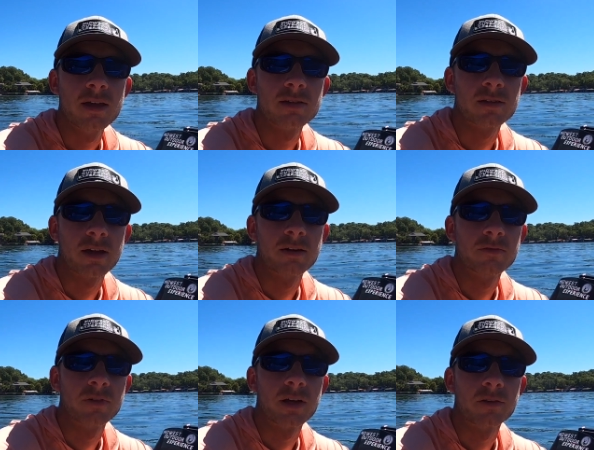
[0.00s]
is kind
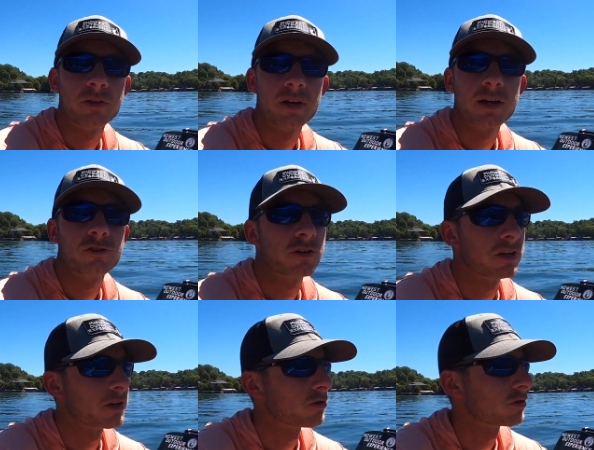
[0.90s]
of like looking at your
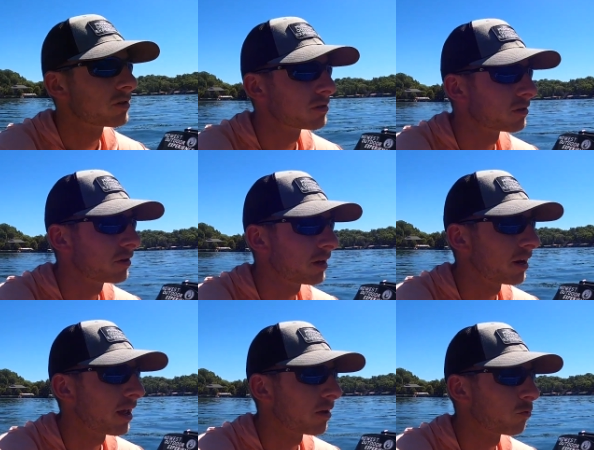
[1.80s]
conditions,
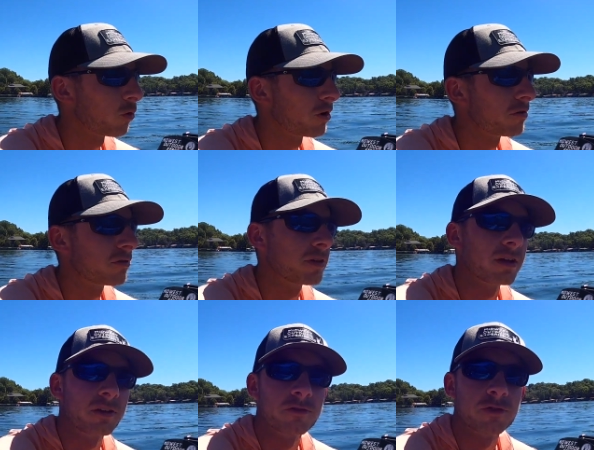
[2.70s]
looking at where you
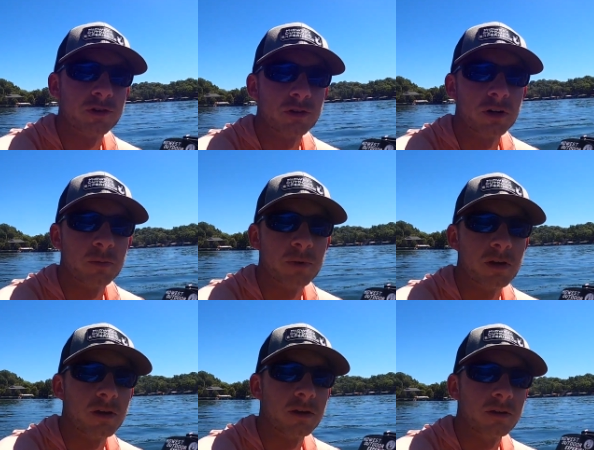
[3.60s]
think the fish are going to
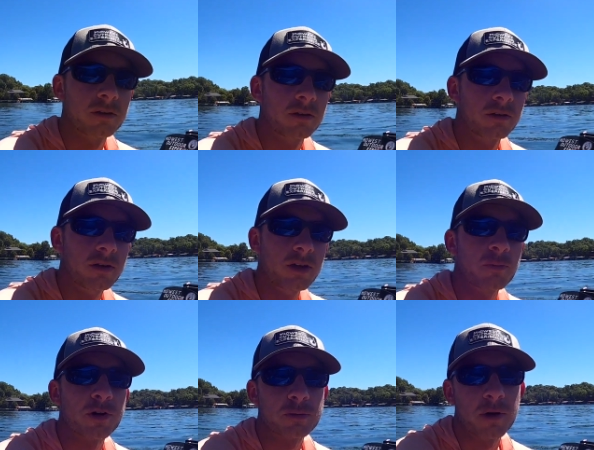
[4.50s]
be in
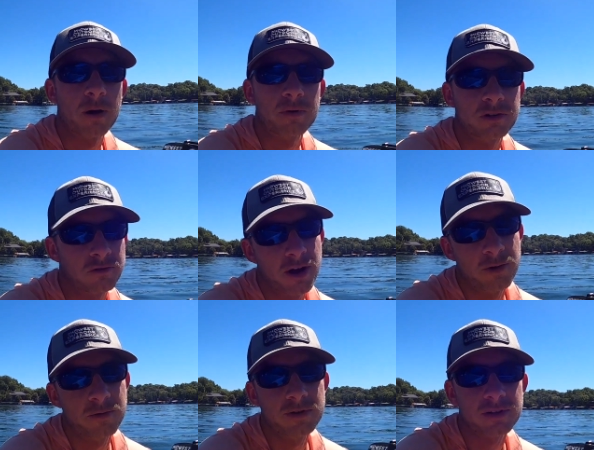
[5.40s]
the brush pile, because they're
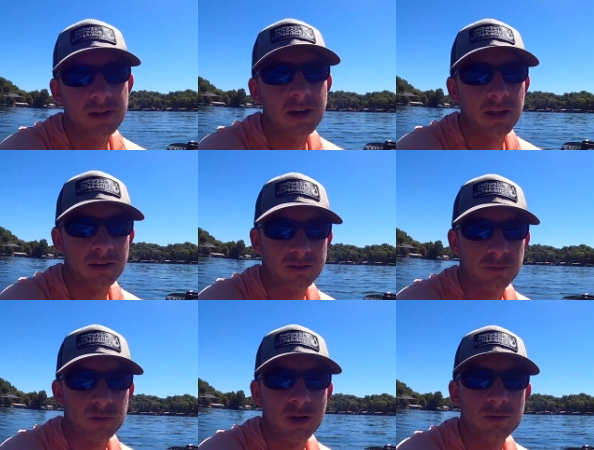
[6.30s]
not always in it.
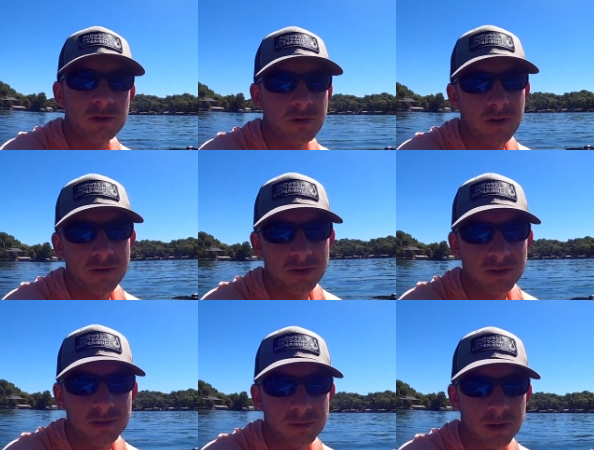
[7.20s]
Sometimes they're around it,
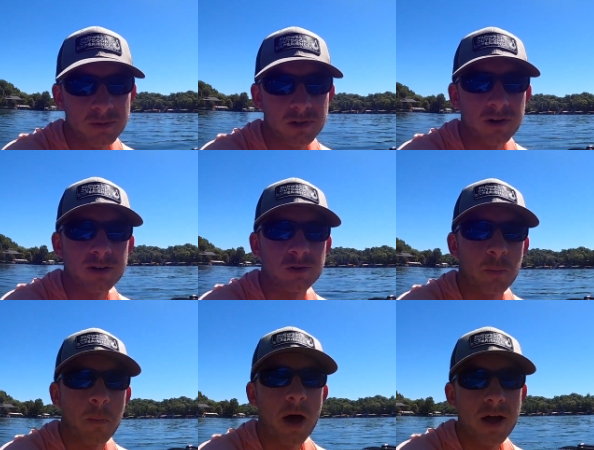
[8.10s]
sometimes they're in it. So
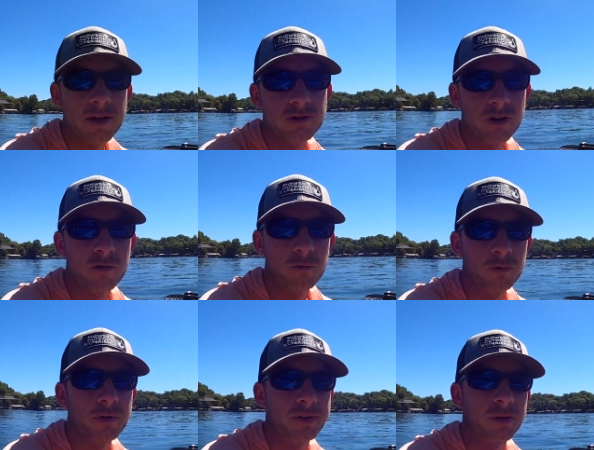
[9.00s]
my general
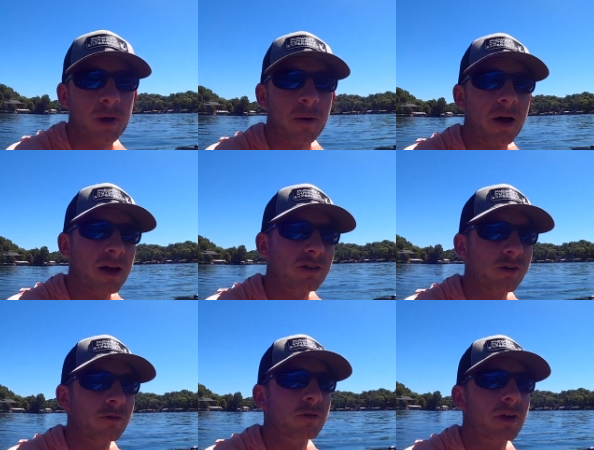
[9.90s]
rule of thumb, how I
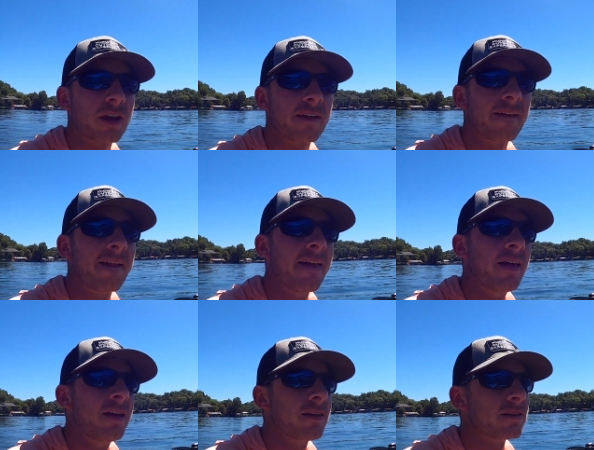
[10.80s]
generally look at it,
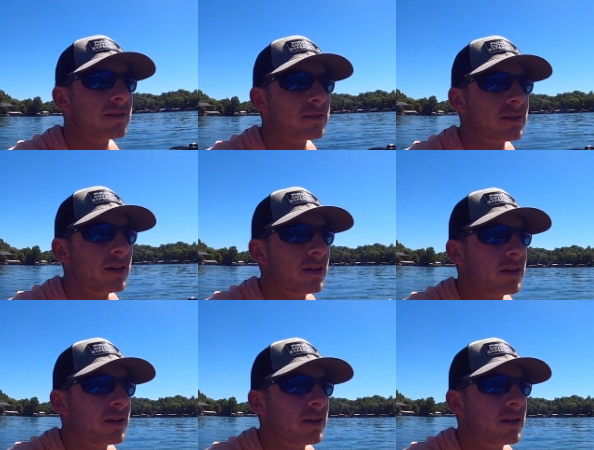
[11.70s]
is